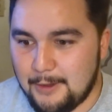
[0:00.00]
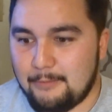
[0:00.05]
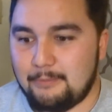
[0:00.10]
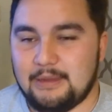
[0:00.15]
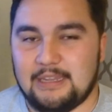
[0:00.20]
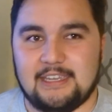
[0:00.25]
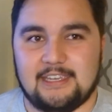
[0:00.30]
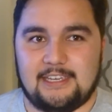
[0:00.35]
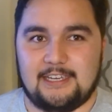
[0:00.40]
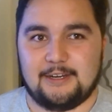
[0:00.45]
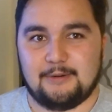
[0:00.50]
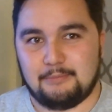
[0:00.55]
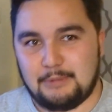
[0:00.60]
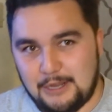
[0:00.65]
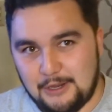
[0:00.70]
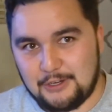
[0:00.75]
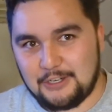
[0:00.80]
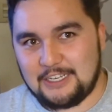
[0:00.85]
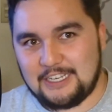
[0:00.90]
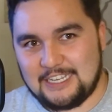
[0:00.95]
being an
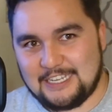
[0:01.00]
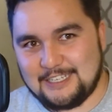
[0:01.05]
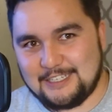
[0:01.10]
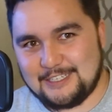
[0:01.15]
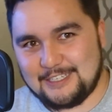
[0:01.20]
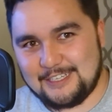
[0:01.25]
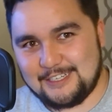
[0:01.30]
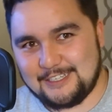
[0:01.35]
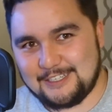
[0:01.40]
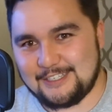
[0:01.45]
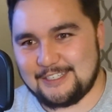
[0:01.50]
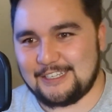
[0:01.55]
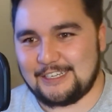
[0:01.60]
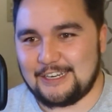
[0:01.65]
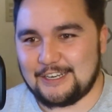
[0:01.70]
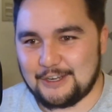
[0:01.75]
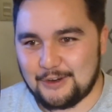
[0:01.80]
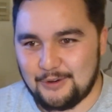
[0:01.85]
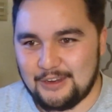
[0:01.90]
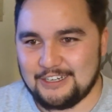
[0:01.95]
American citizen
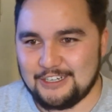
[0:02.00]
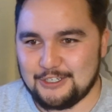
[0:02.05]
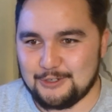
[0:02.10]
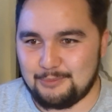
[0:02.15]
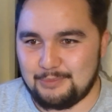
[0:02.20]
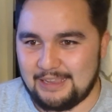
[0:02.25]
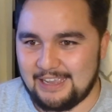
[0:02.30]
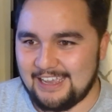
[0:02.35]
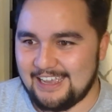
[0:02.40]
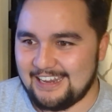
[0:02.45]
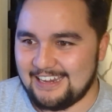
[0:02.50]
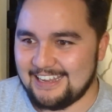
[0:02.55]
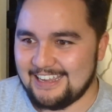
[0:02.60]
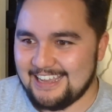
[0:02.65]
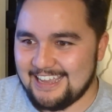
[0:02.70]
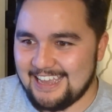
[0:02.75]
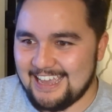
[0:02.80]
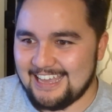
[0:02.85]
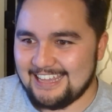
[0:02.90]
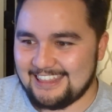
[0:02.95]
and going to Japan
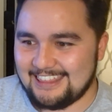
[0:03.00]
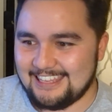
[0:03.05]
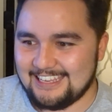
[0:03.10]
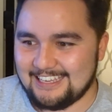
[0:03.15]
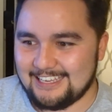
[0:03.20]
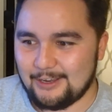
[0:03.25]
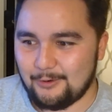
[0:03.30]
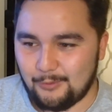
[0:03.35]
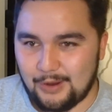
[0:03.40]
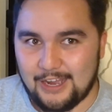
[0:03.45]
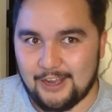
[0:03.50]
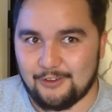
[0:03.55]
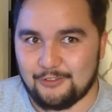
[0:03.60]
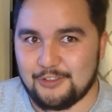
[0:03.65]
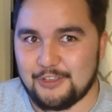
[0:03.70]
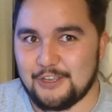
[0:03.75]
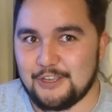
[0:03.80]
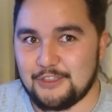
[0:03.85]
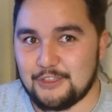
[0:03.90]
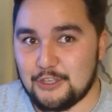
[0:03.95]
and thinking, wow,
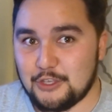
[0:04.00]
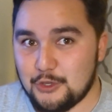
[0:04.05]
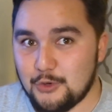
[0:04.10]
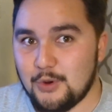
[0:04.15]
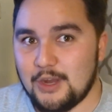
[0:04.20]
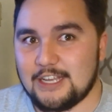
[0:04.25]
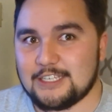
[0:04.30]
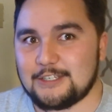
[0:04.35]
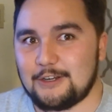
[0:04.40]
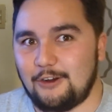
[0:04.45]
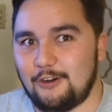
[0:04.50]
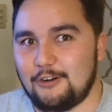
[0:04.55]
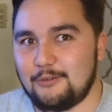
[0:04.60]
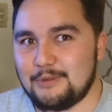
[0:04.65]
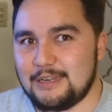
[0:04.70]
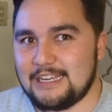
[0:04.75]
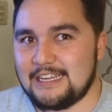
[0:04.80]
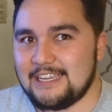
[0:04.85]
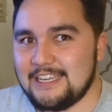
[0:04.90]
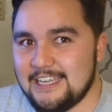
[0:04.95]
the US
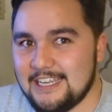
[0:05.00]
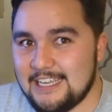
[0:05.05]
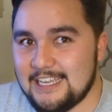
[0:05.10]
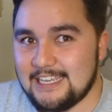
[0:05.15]
Army